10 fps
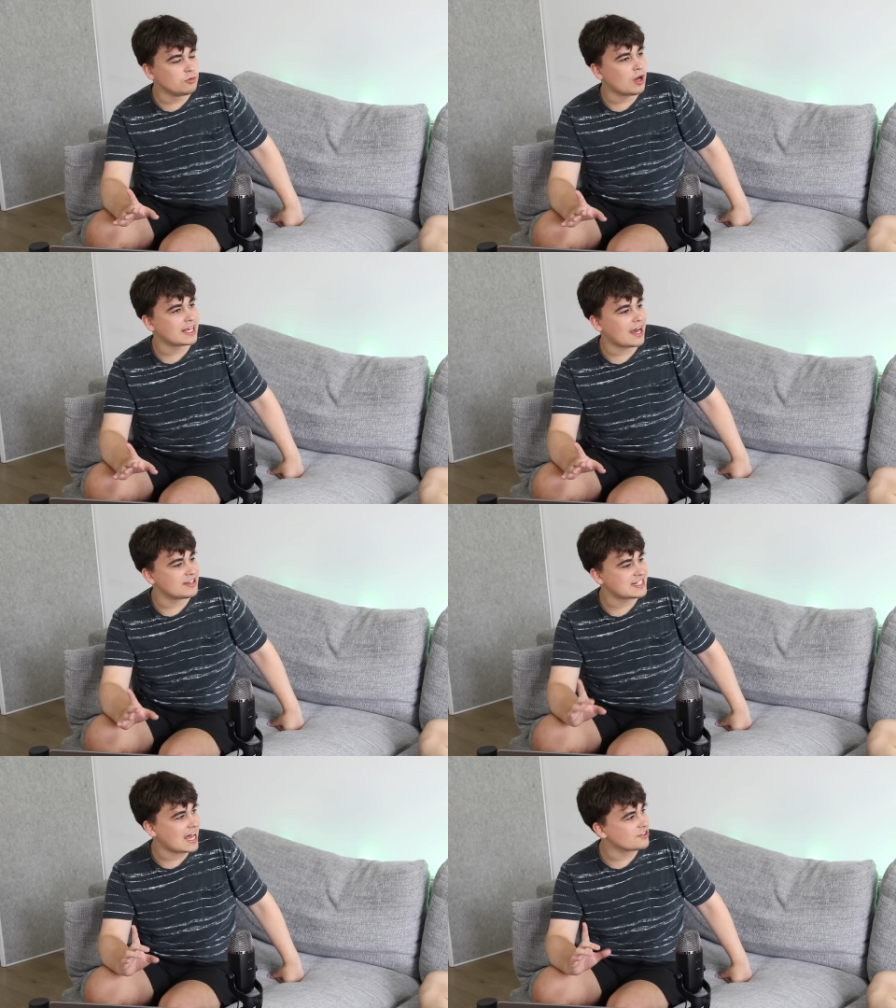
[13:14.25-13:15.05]
work out
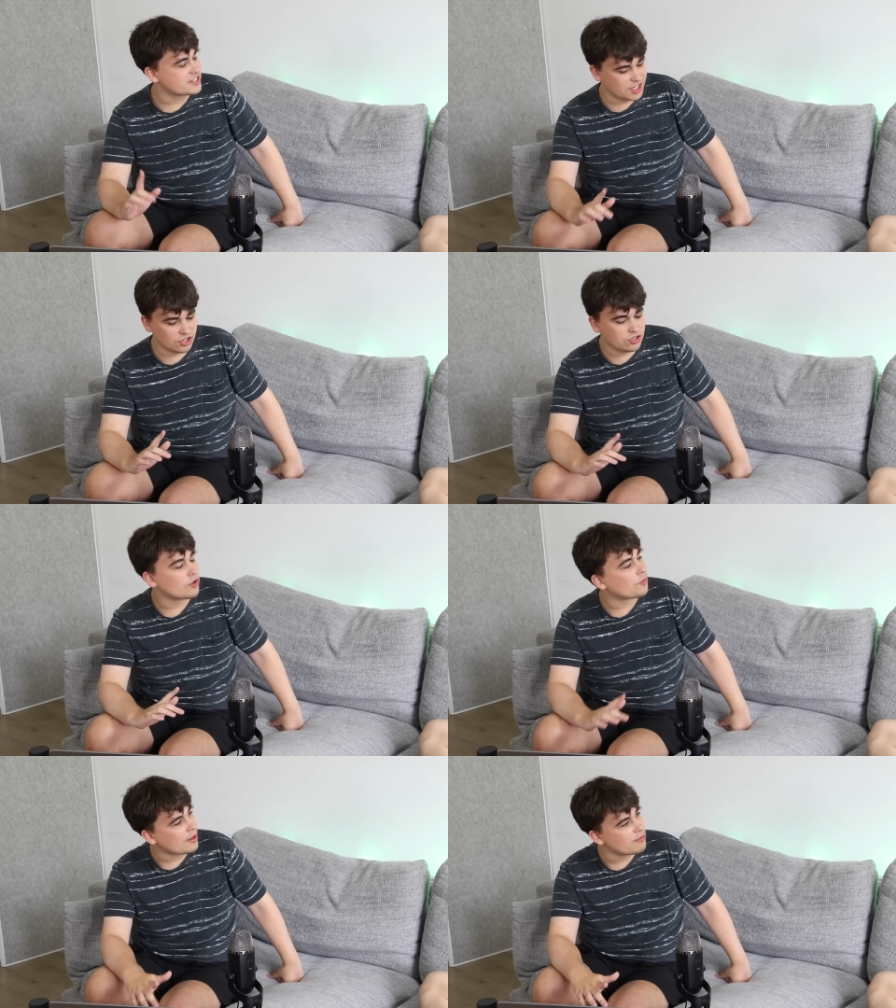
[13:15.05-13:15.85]
is how the son got
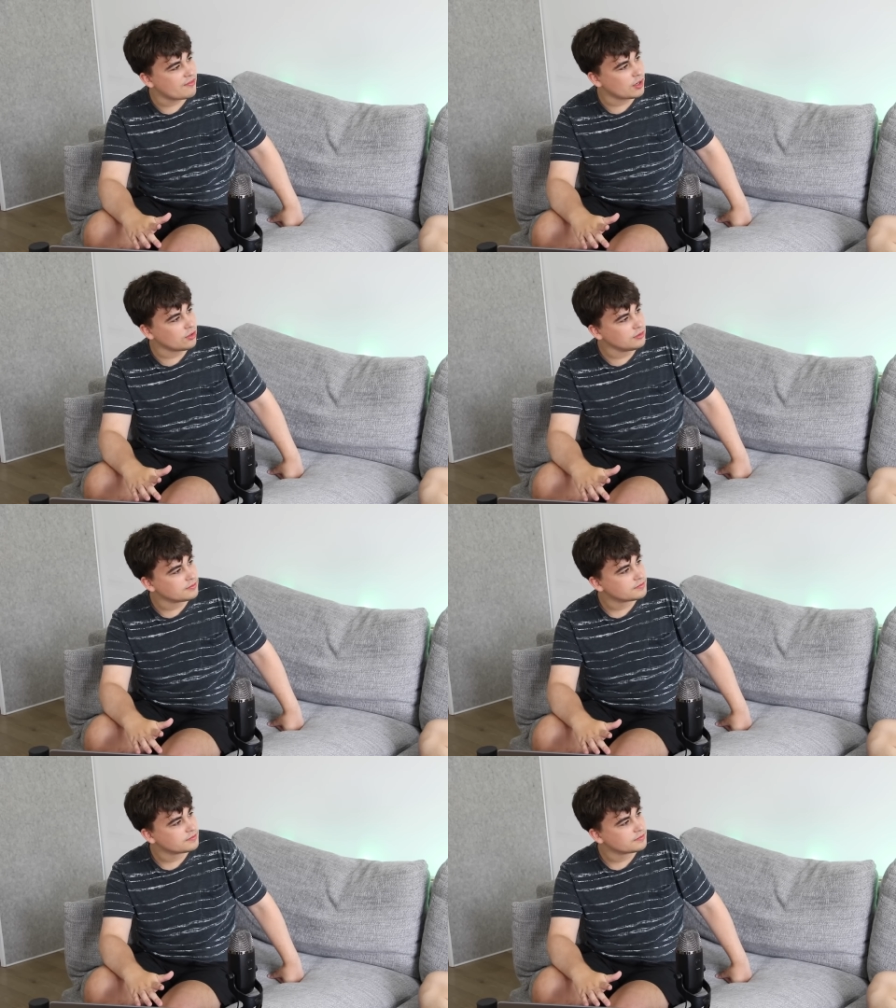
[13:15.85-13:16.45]
away with it all.